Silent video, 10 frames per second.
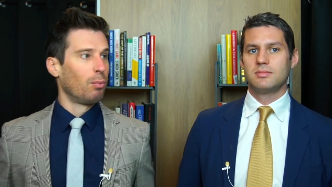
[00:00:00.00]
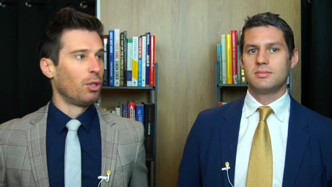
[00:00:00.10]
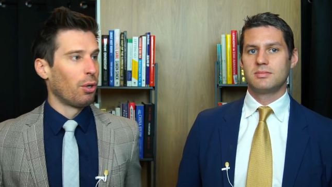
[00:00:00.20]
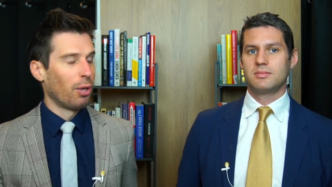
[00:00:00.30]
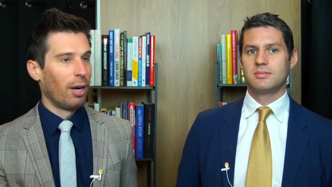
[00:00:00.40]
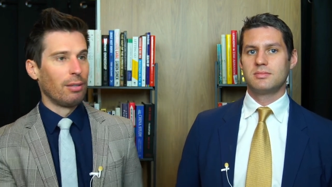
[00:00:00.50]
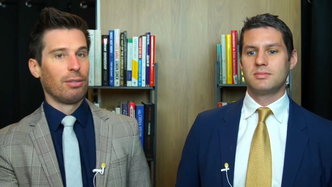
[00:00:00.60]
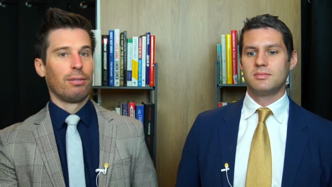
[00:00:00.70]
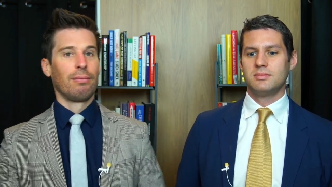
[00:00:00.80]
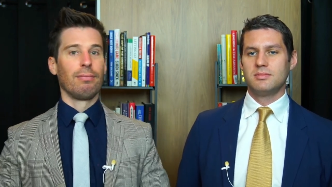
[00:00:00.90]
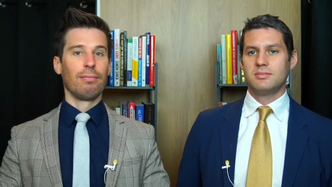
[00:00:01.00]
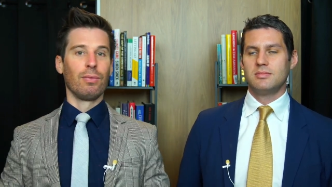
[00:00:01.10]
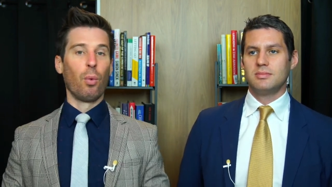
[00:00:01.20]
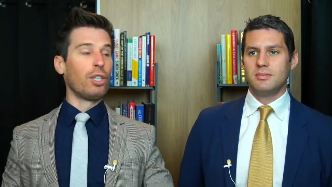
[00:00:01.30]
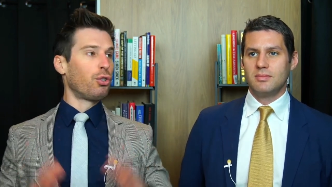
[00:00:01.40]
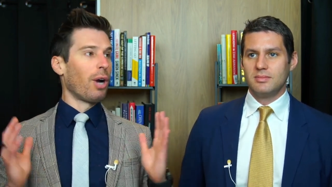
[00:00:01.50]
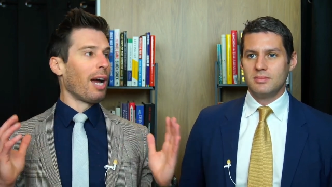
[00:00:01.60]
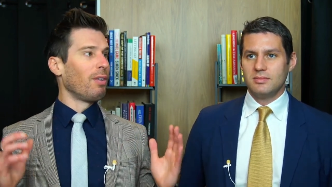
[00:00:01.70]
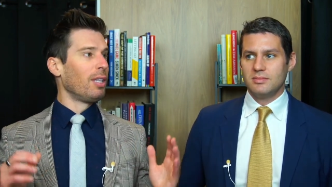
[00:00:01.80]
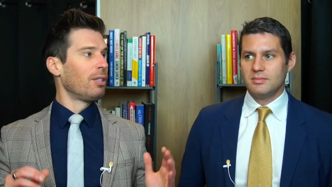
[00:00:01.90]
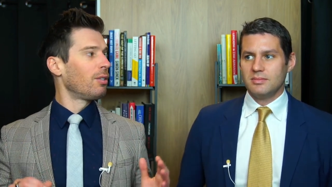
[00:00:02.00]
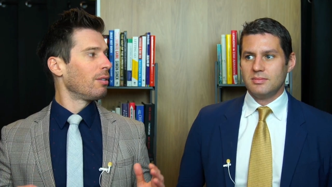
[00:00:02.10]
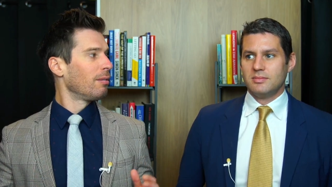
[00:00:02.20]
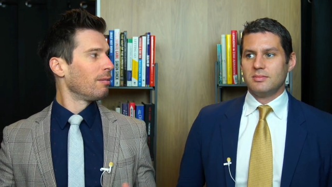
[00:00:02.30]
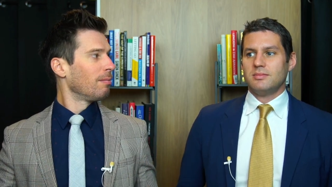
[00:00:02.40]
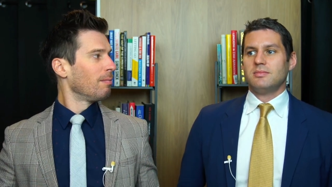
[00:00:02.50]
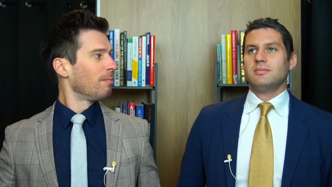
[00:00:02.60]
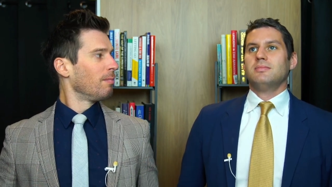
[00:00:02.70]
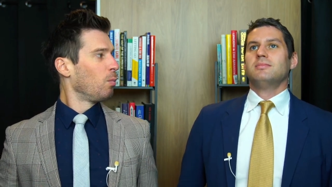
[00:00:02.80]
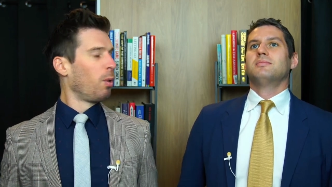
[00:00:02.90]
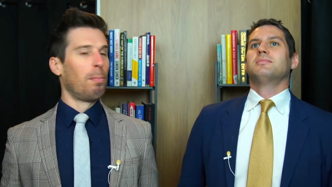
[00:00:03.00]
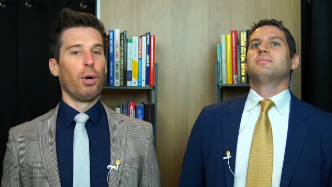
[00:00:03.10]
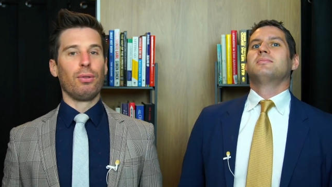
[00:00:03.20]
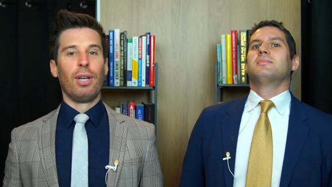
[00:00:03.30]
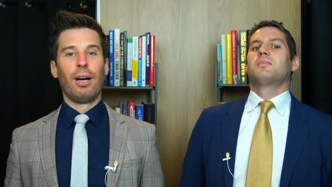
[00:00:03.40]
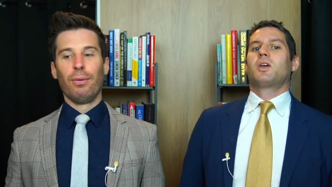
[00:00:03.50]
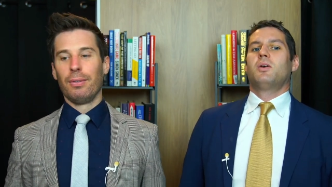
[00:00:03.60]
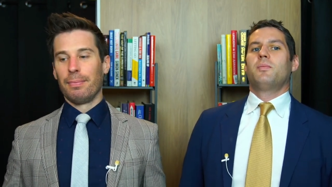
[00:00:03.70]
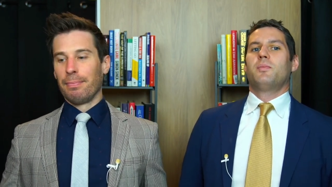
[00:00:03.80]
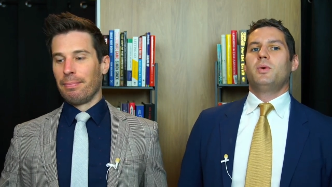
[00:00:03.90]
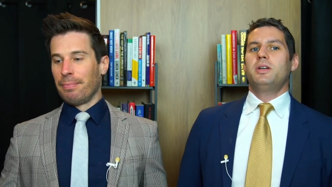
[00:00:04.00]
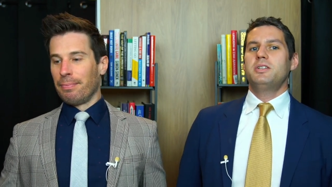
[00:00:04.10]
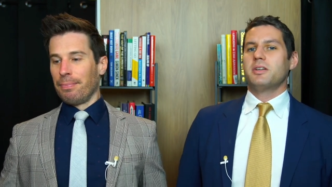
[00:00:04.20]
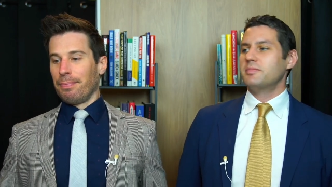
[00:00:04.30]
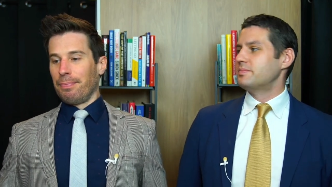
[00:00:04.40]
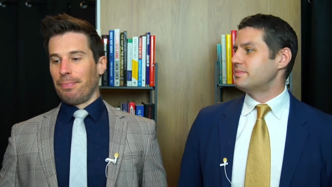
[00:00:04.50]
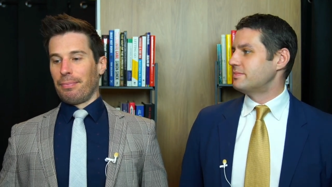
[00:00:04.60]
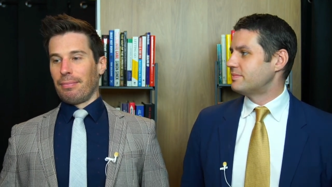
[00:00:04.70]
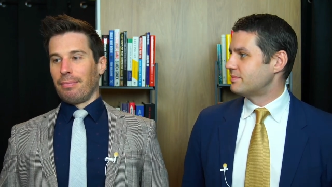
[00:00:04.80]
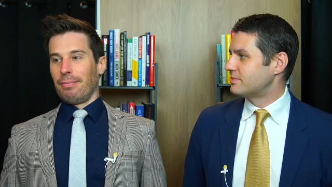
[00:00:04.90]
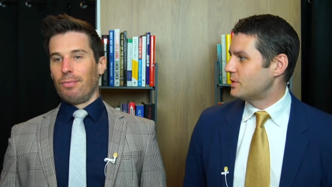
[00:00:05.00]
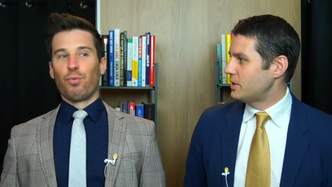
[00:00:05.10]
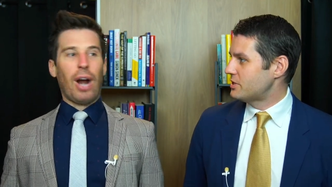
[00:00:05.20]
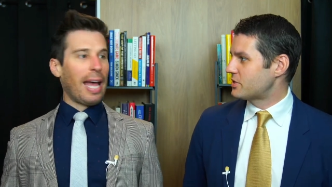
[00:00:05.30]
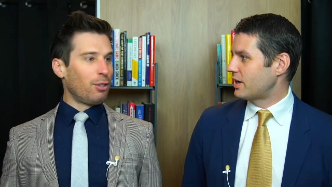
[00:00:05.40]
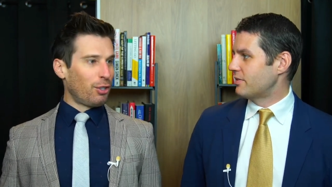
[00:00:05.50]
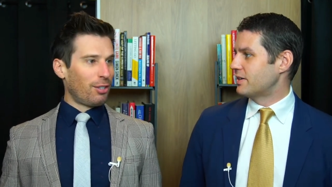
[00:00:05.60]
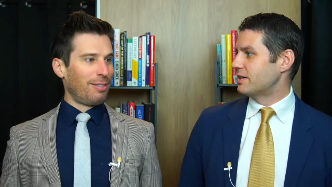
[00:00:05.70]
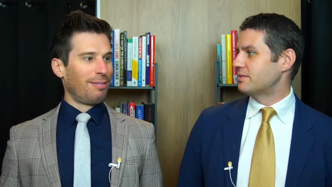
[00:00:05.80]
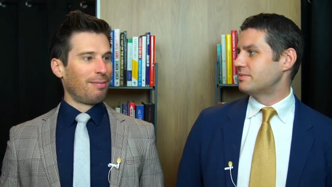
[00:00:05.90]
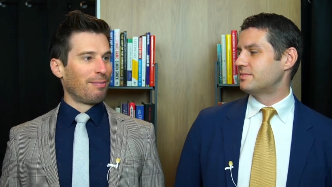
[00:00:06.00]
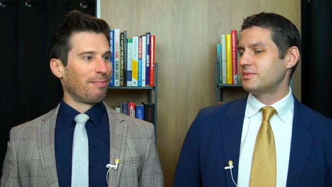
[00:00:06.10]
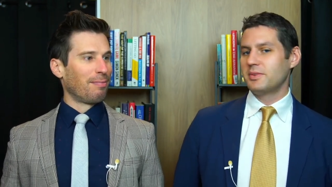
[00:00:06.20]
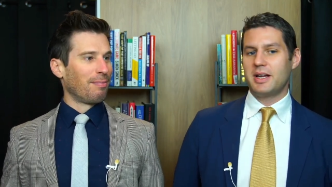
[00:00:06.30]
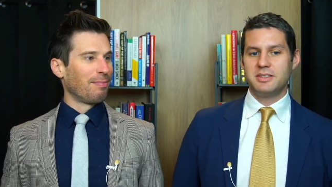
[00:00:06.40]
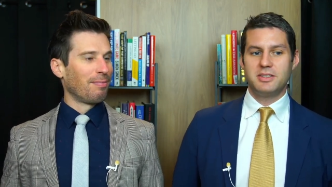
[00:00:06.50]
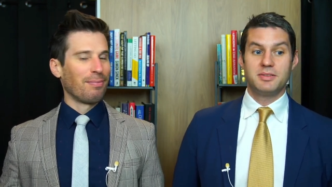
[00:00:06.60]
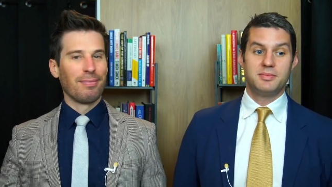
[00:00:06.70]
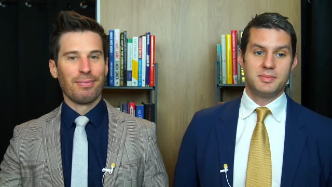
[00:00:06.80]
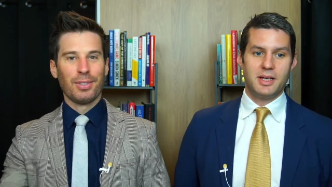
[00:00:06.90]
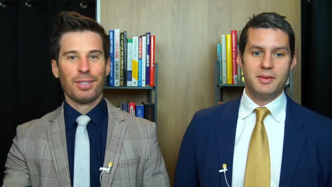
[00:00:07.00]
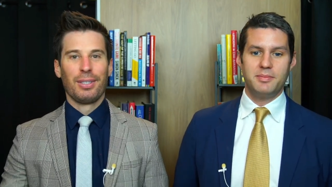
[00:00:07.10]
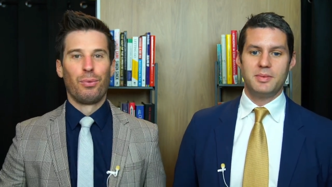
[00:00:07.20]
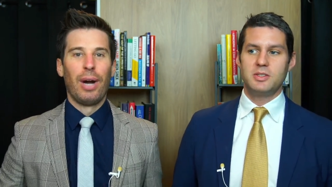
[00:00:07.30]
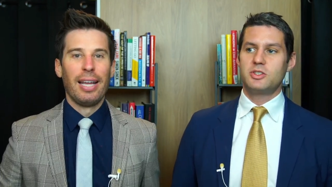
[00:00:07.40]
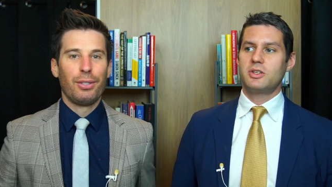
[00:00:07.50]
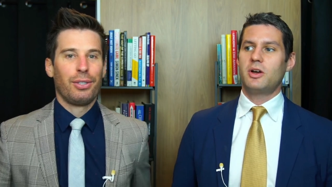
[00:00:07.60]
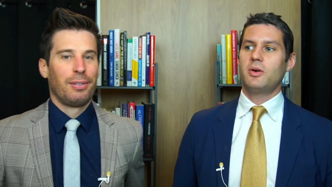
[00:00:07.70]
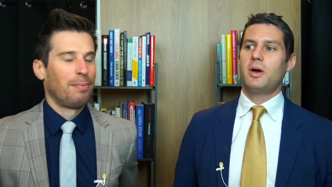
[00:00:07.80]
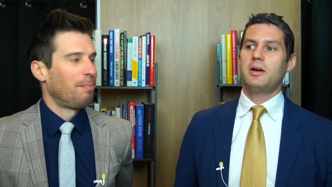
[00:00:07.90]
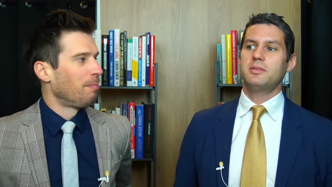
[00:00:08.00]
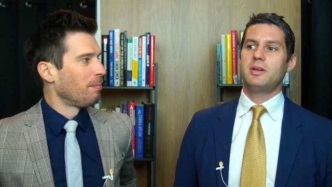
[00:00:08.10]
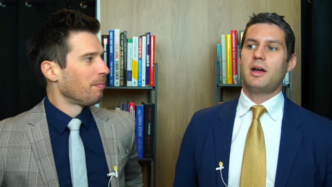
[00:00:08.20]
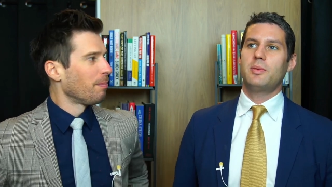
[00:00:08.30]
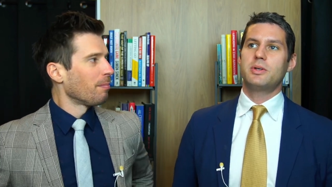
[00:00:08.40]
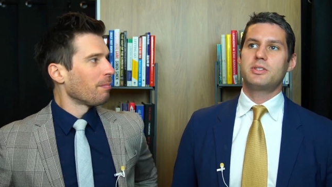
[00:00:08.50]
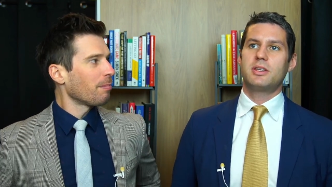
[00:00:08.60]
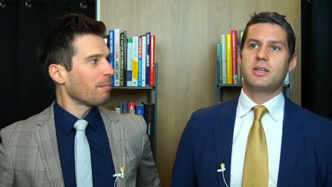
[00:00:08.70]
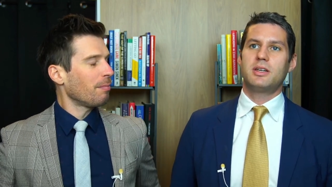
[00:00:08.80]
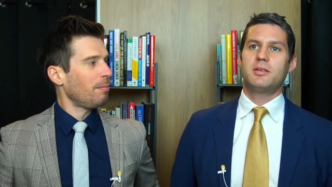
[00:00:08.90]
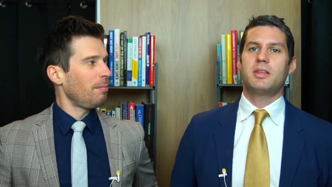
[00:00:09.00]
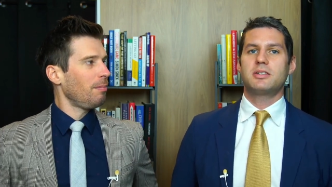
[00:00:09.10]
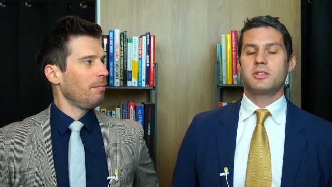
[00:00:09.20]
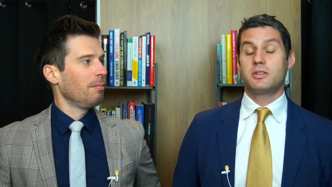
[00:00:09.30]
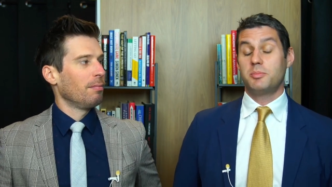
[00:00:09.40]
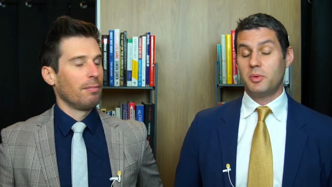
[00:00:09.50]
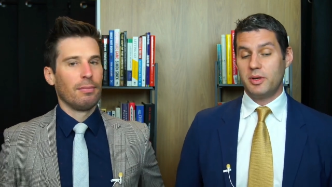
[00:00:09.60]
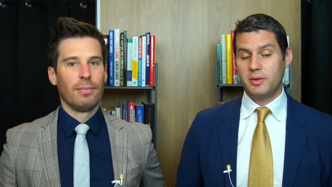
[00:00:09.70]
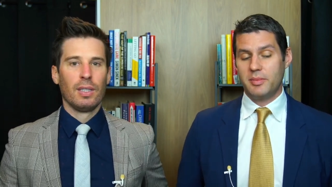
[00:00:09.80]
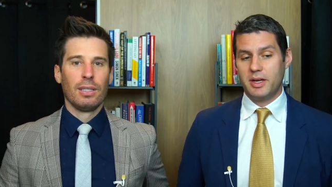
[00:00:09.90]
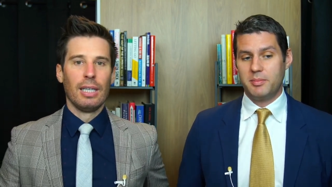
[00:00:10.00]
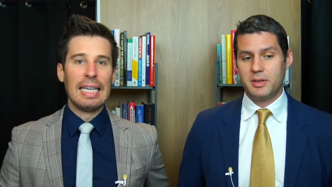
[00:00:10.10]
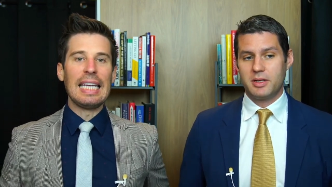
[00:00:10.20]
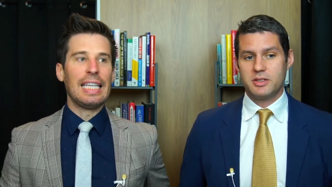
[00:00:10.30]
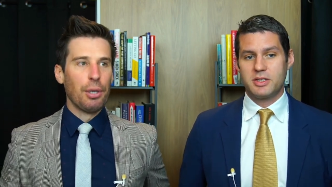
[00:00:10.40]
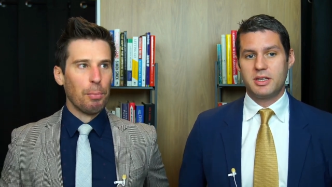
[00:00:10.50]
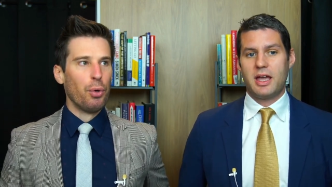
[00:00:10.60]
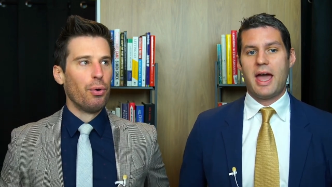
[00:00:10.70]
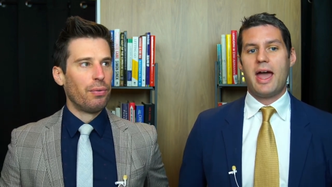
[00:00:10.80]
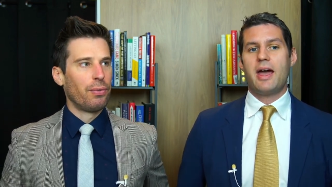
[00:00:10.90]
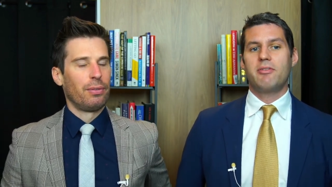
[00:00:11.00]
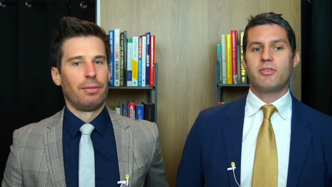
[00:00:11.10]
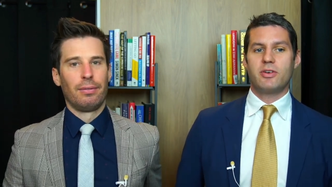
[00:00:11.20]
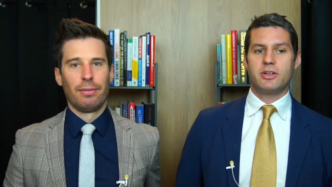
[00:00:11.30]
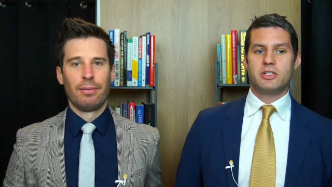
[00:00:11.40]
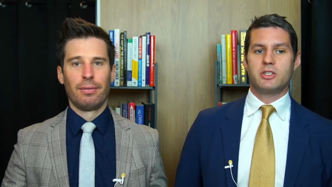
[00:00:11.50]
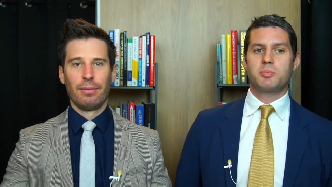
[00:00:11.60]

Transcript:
Speaker 1: What's your thoughts? What's driving this? We both know. What is it? What is Rents. driving
Speaker 2: it? Rent. Yeah. Rent. So I was thinking that's a good point you made because the move. average is